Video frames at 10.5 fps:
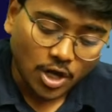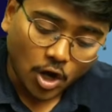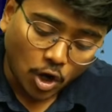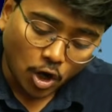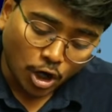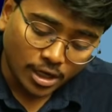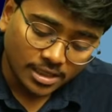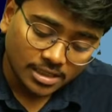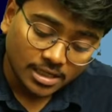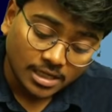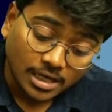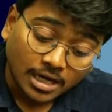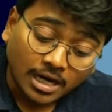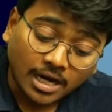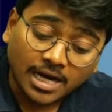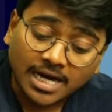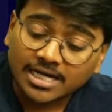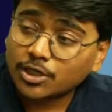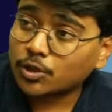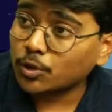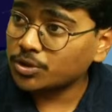or
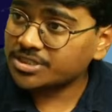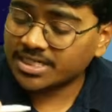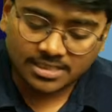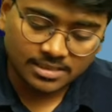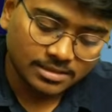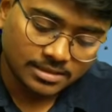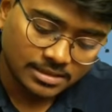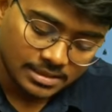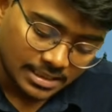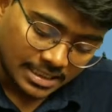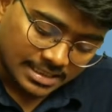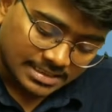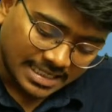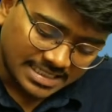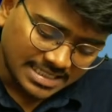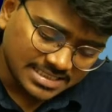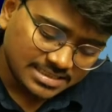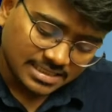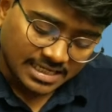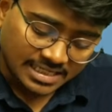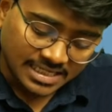conclusion that is
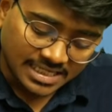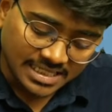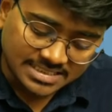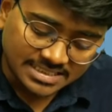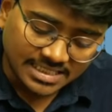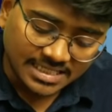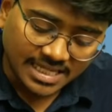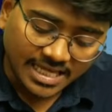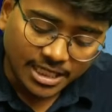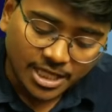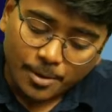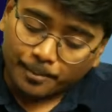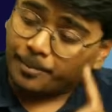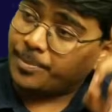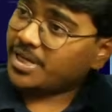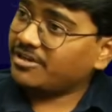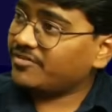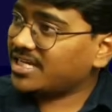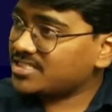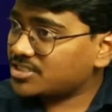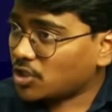reached in a
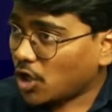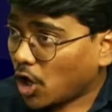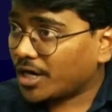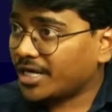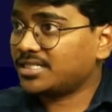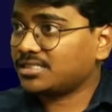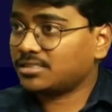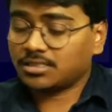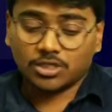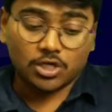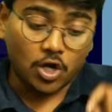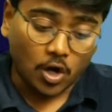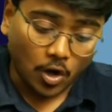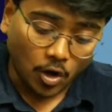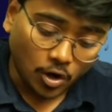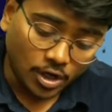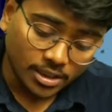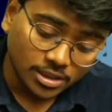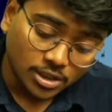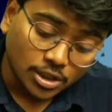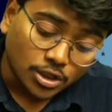previous audit or
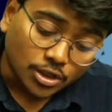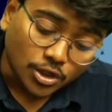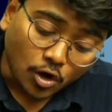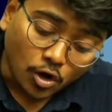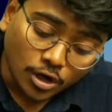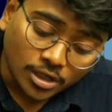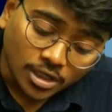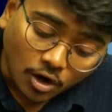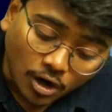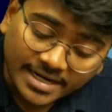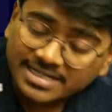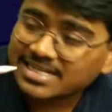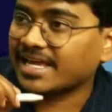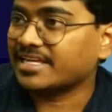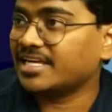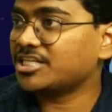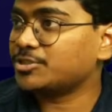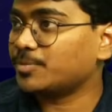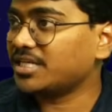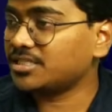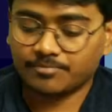non-audit engagement,